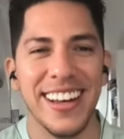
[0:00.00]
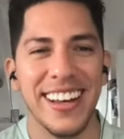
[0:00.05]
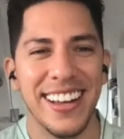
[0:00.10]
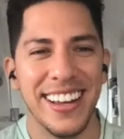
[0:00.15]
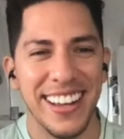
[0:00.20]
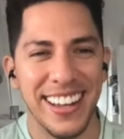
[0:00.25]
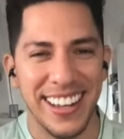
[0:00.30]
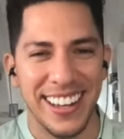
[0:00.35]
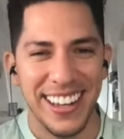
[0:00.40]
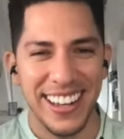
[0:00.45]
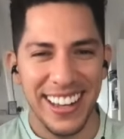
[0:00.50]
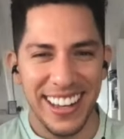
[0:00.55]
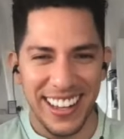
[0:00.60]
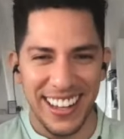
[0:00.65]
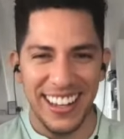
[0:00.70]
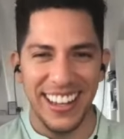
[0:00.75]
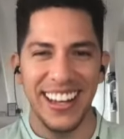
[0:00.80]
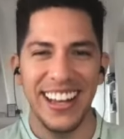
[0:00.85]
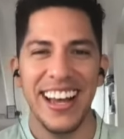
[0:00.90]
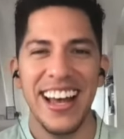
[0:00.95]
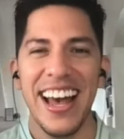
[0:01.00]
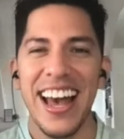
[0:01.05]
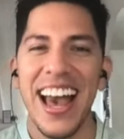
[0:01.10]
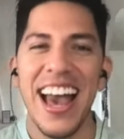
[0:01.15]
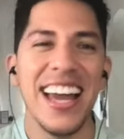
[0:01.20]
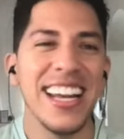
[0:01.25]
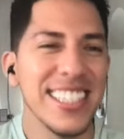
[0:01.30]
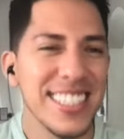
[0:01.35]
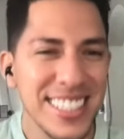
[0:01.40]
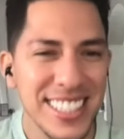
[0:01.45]
and
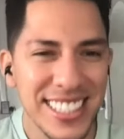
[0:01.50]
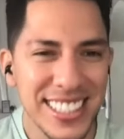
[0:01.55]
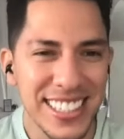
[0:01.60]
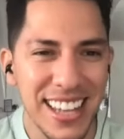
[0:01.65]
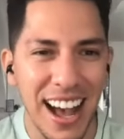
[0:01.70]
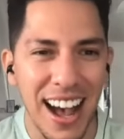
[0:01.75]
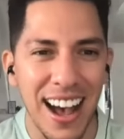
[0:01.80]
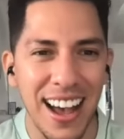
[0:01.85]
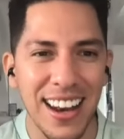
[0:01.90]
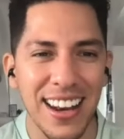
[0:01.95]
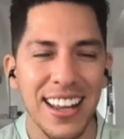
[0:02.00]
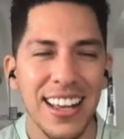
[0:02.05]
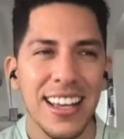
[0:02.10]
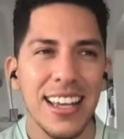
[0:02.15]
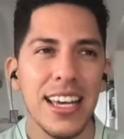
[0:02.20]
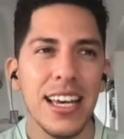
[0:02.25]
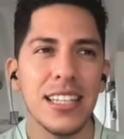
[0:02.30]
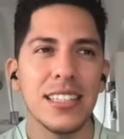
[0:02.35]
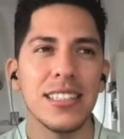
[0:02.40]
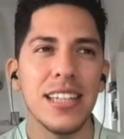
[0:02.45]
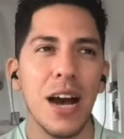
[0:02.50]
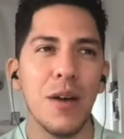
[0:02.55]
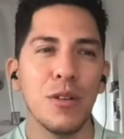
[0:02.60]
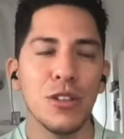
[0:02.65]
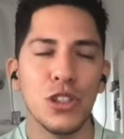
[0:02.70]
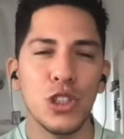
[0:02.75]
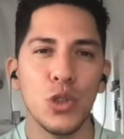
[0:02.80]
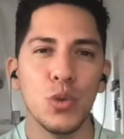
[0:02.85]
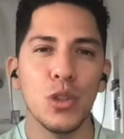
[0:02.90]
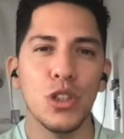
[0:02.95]
it's just not it's not
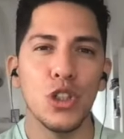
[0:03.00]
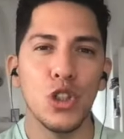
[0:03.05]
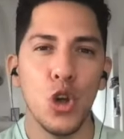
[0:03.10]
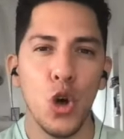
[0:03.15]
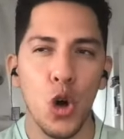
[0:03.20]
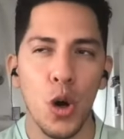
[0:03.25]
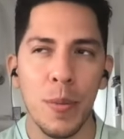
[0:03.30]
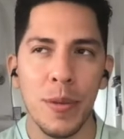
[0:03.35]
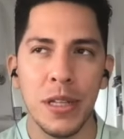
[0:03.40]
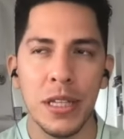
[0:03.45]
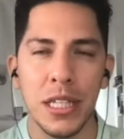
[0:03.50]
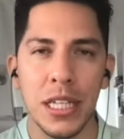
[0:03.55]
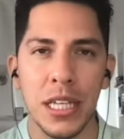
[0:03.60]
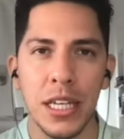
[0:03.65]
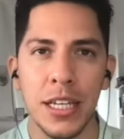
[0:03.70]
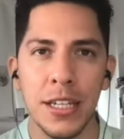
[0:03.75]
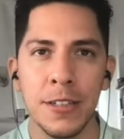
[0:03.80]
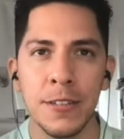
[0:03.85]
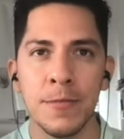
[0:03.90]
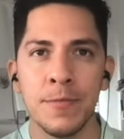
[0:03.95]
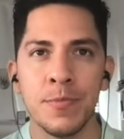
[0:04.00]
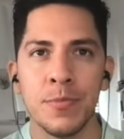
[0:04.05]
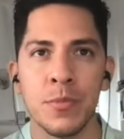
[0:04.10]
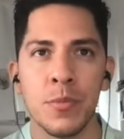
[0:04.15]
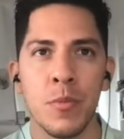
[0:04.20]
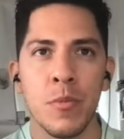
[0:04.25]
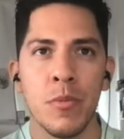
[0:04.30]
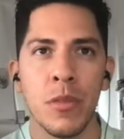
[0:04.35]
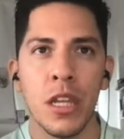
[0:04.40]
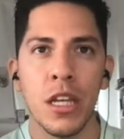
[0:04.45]
what you would normally
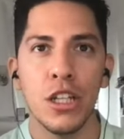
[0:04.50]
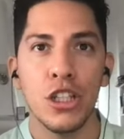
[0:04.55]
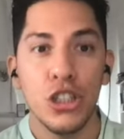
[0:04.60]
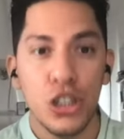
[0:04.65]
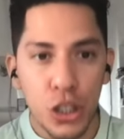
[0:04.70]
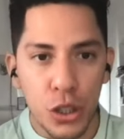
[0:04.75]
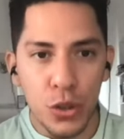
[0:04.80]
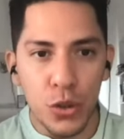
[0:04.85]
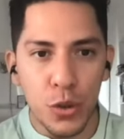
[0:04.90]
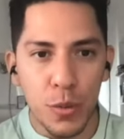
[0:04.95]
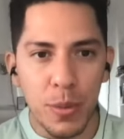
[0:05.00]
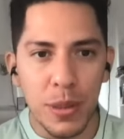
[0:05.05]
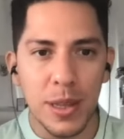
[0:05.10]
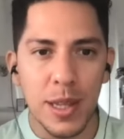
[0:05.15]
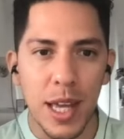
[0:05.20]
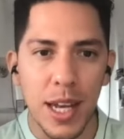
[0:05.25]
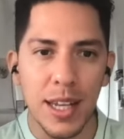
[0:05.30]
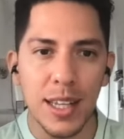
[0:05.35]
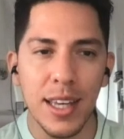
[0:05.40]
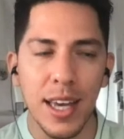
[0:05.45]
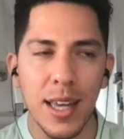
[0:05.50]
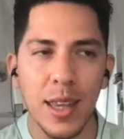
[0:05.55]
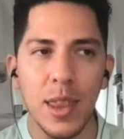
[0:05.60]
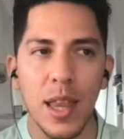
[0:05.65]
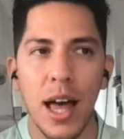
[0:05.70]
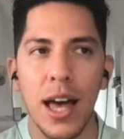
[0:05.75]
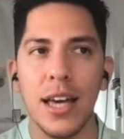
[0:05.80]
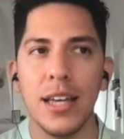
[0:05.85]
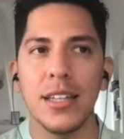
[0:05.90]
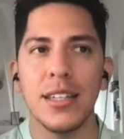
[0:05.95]
do. But then again,
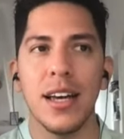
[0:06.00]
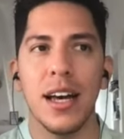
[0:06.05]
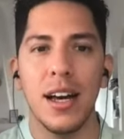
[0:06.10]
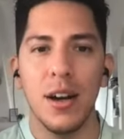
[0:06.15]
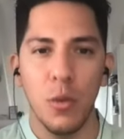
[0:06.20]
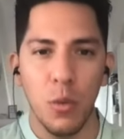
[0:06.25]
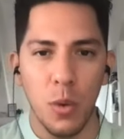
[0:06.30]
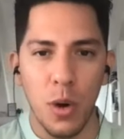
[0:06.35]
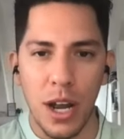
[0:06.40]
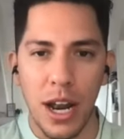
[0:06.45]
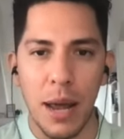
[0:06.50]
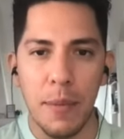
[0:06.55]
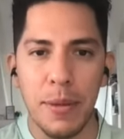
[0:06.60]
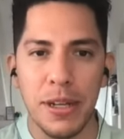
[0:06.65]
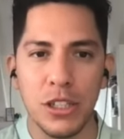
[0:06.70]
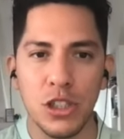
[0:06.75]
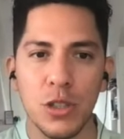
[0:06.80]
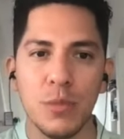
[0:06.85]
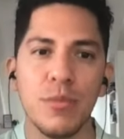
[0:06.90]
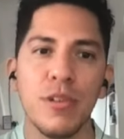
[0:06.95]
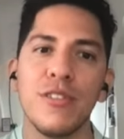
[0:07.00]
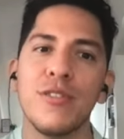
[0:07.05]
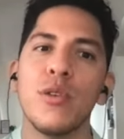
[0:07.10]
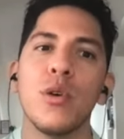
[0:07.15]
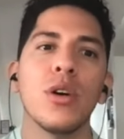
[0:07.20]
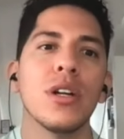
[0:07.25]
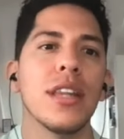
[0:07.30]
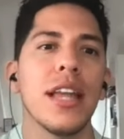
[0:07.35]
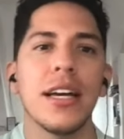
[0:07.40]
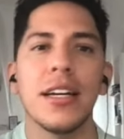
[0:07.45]
like what I mentioned
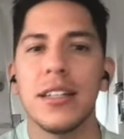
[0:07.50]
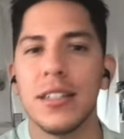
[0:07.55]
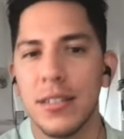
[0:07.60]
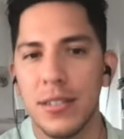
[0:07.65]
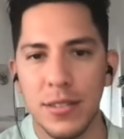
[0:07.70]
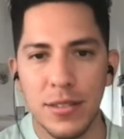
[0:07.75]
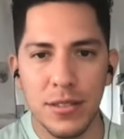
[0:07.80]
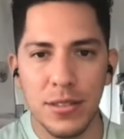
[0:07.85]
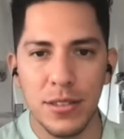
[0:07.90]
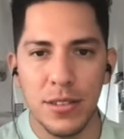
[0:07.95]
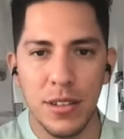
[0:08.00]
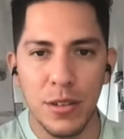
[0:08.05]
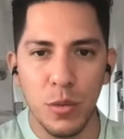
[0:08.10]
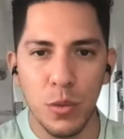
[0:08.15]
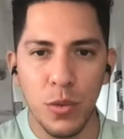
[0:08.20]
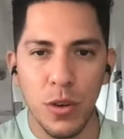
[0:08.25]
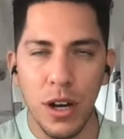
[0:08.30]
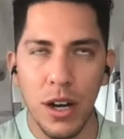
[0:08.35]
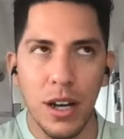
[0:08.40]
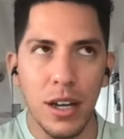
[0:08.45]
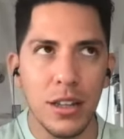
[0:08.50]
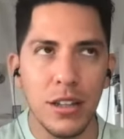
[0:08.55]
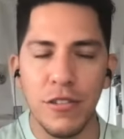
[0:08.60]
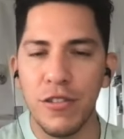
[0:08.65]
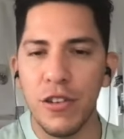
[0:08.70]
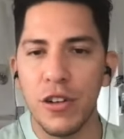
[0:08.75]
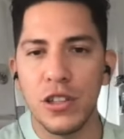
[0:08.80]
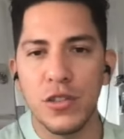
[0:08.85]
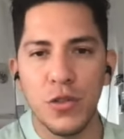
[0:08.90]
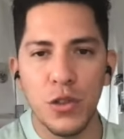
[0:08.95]
before, like uh, in the
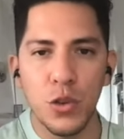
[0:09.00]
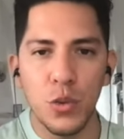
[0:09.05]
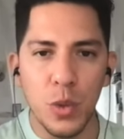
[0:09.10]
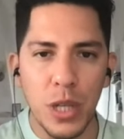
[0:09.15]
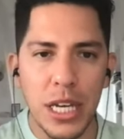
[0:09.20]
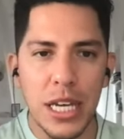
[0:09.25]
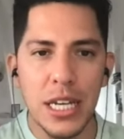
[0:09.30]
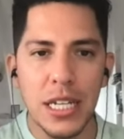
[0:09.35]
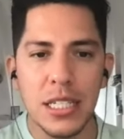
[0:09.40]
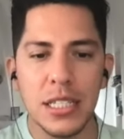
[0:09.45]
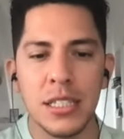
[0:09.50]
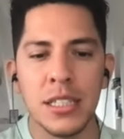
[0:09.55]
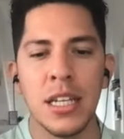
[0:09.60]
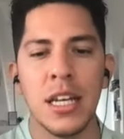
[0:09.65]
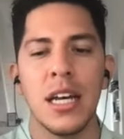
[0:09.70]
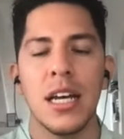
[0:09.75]
first few weeks,